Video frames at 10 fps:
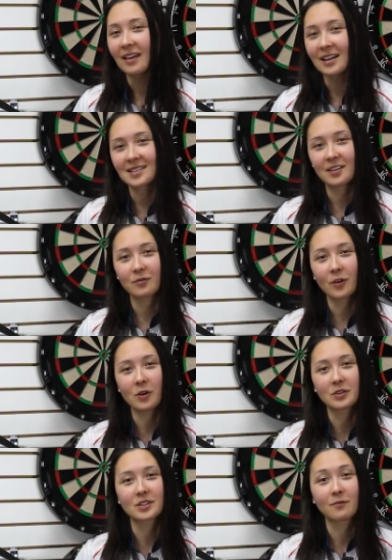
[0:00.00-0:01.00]
That's it,
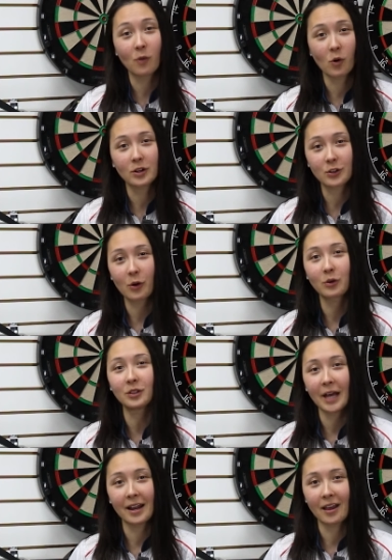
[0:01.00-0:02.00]
folks. 4
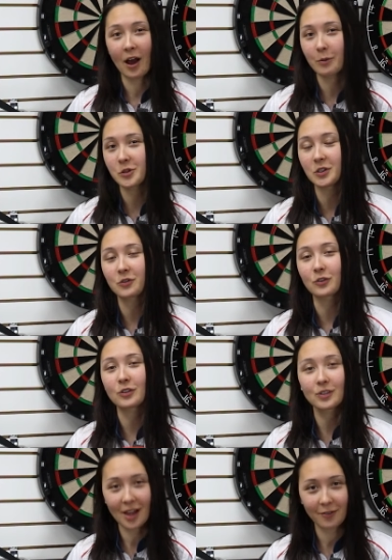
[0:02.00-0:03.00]
total lighting options for
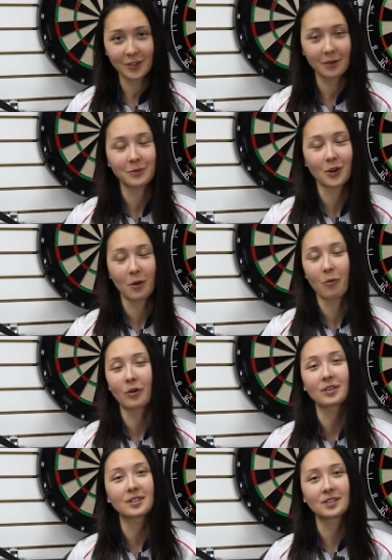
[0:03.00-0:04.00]
soft tip
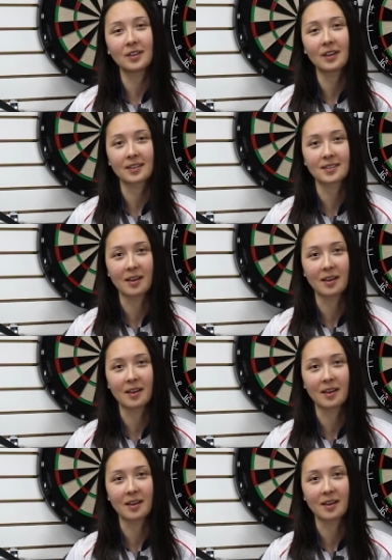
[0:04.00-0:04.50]
dartboards. See you next